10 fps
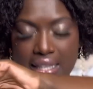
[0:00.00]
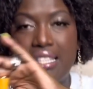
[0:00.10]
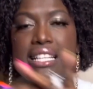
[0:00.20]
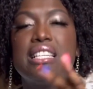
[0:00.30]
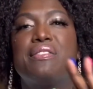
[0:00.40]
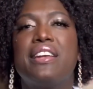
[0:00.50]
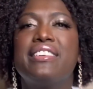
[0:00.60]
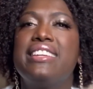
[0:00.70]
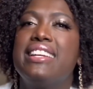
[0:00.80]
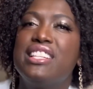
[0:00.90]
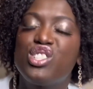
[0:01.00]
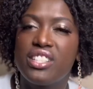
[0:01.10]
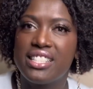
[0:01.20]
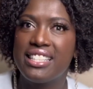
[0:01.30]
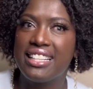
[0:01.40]
This is very
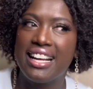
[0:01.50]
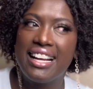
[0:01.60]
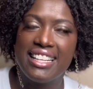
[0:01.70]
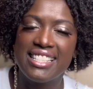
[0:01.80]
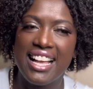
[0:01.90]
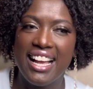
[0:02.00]
interesting, guys.